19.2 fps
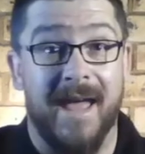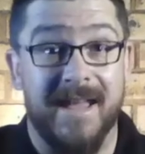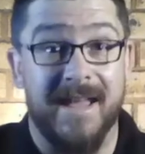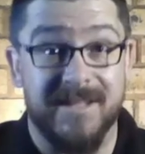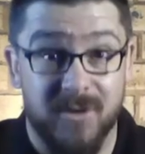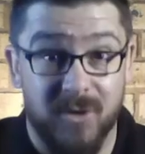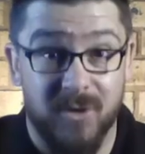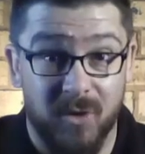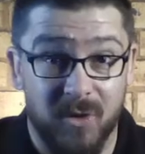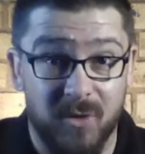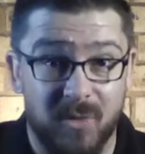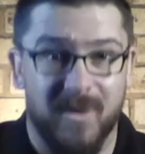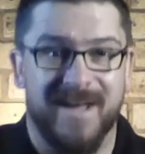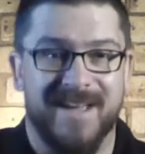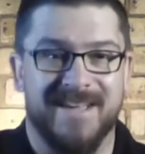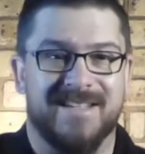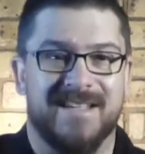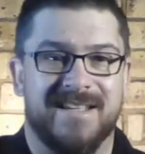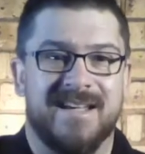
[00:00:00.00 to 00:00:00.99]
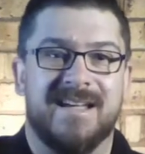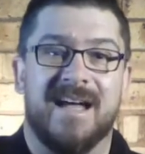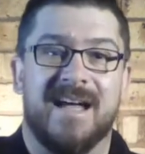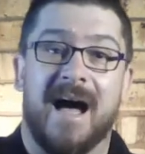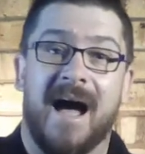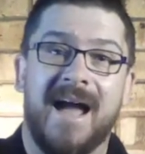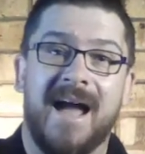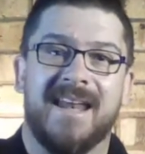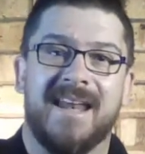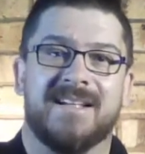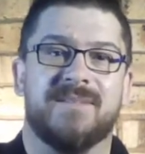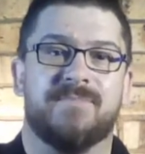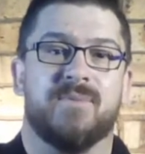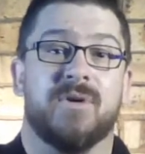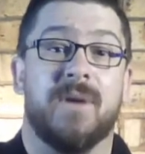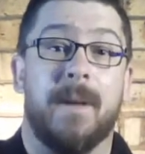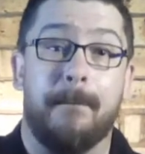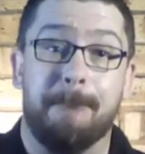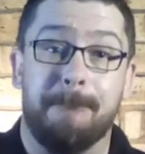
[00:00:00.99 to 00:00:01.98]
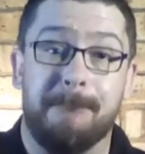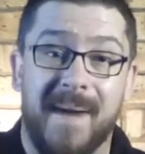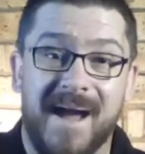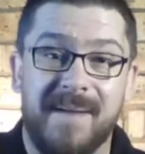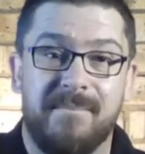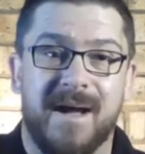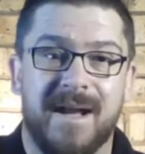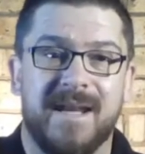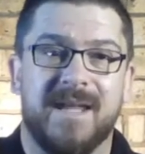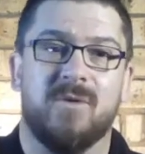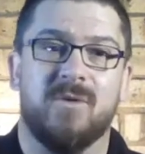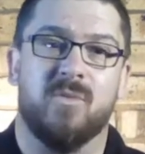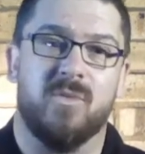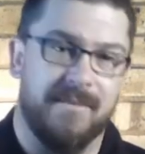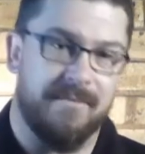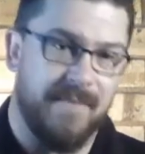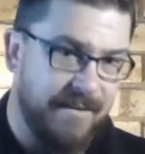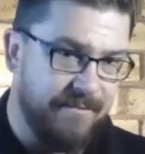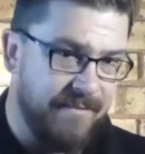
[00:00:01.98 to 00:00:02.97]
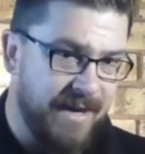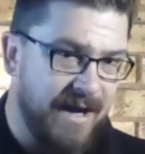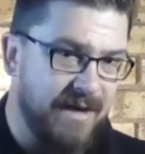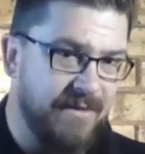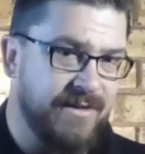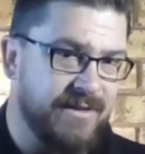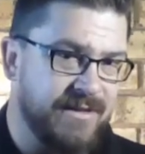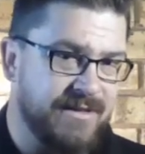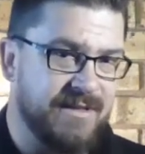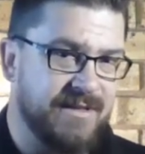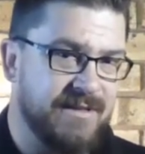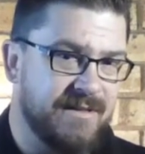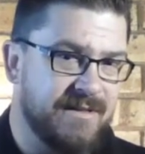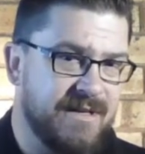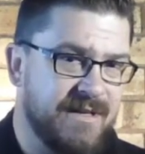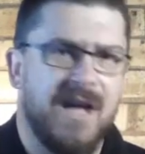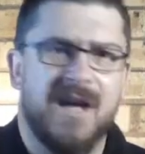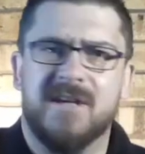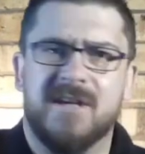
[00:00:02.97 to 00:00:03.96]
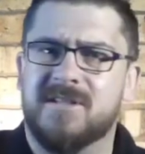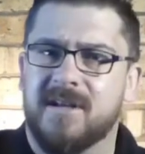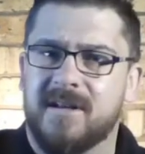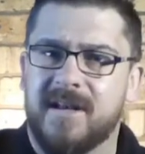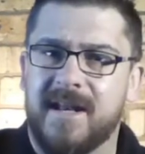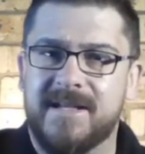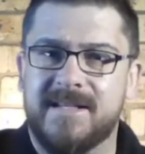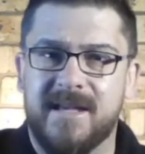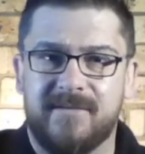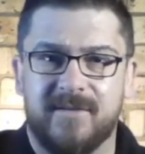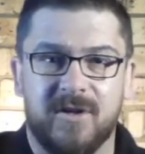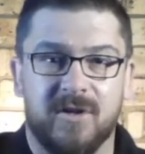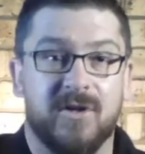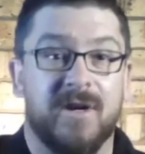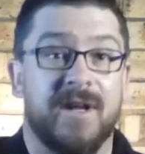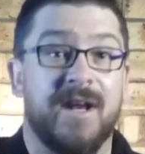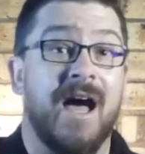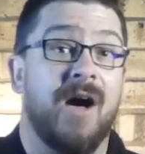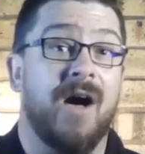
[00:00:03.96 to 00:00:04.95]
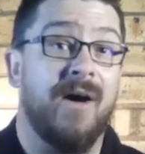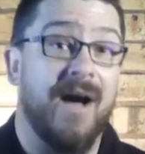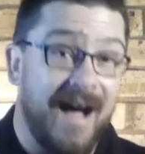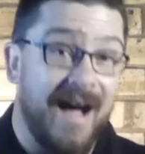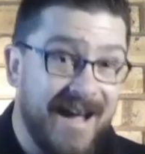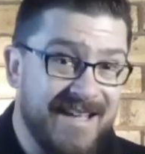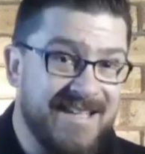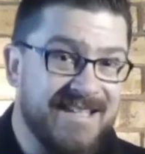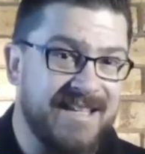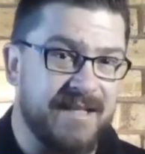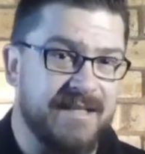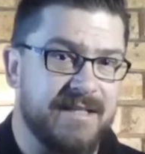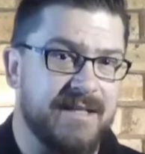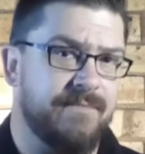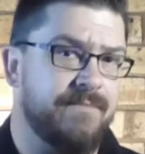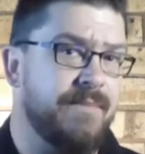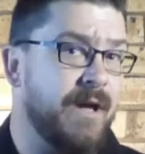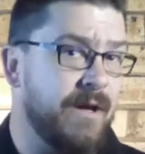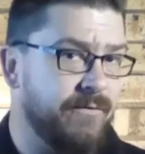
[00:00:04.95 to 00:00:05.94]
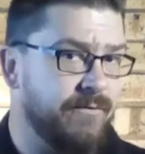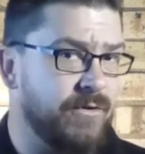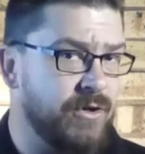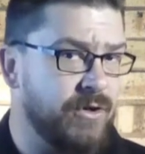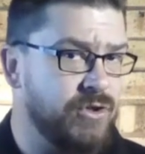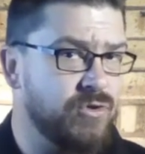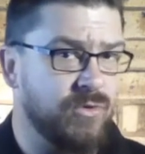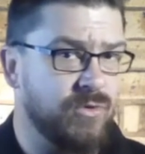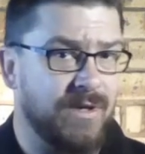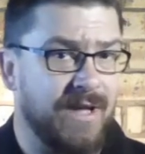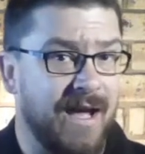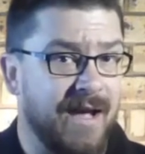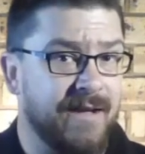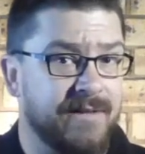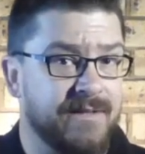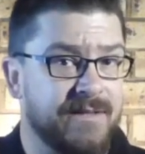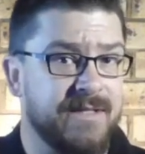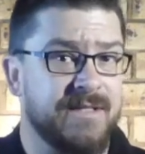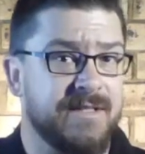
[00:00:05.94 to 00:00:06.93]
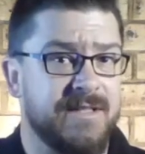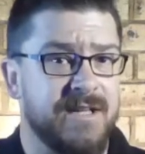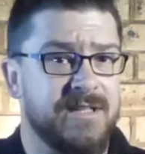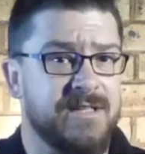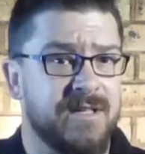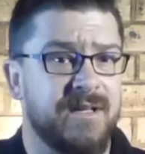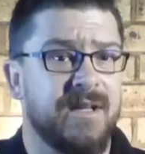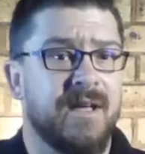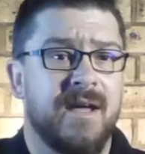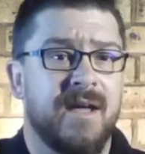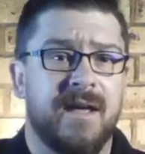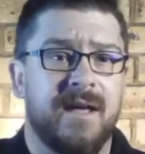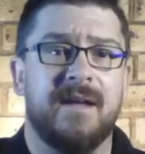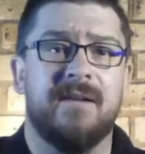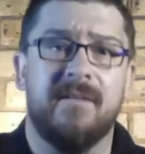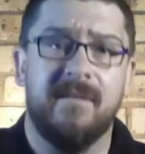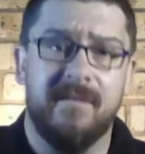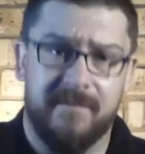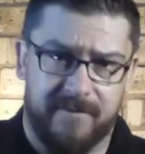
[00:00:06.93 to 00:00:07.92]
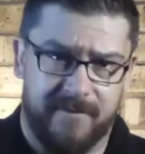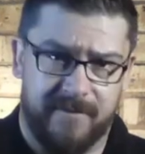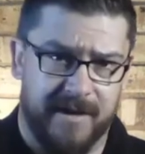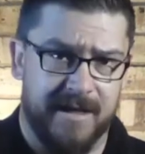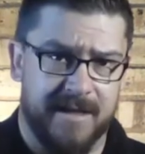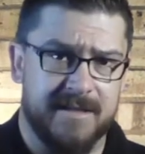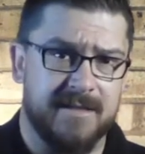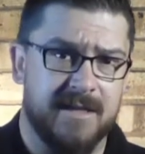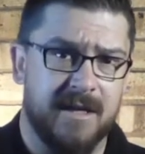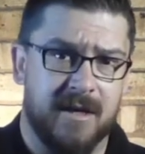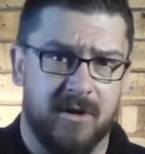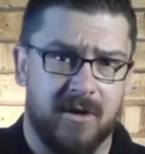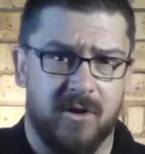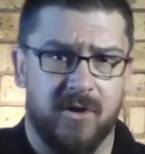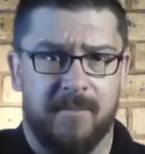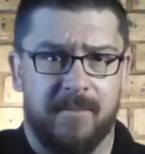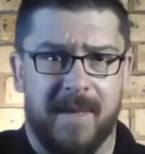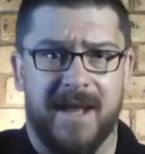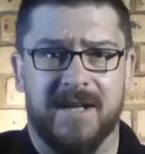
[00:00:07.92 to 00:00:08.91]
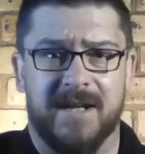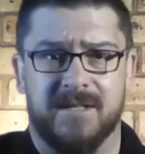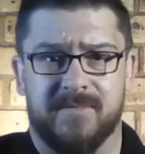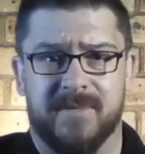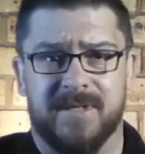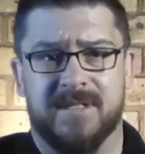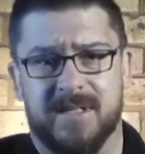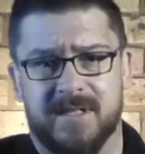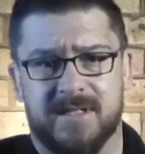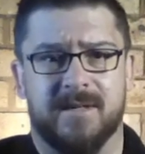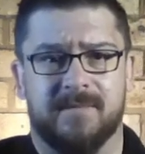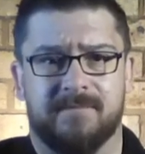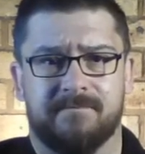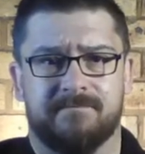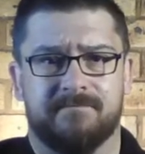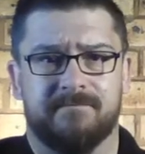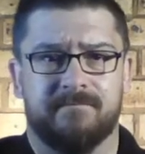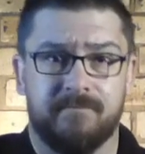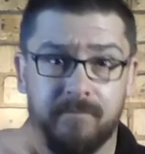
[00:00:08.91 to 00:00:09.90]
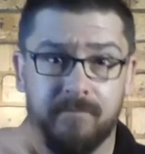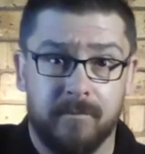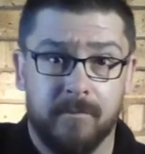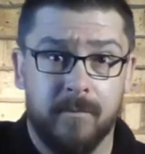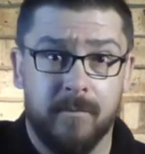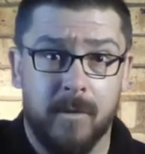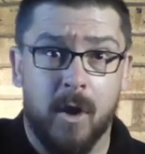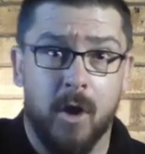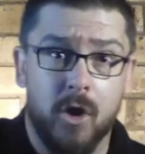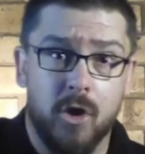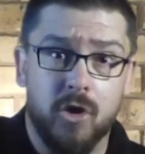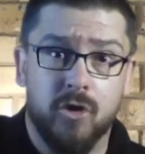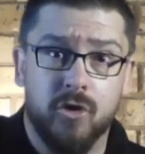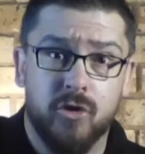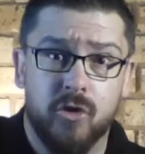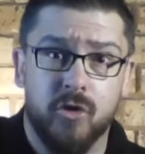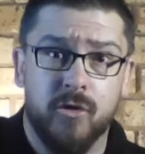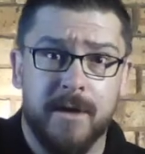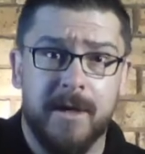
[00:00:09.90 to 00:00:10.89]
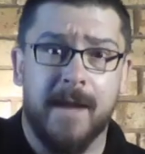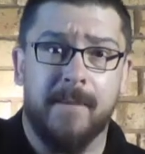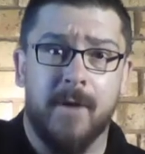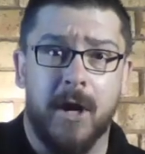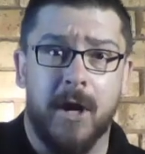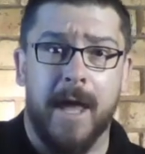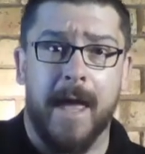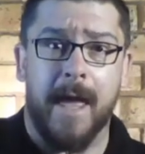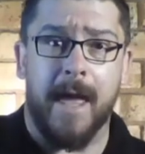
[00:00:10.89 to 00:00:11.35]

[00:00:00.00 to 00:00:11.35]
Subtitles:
And as always, I like to put my money where my mouth is. So let's have a look at how I set up a virtual ILT session in Phoenix Learner Management System. To the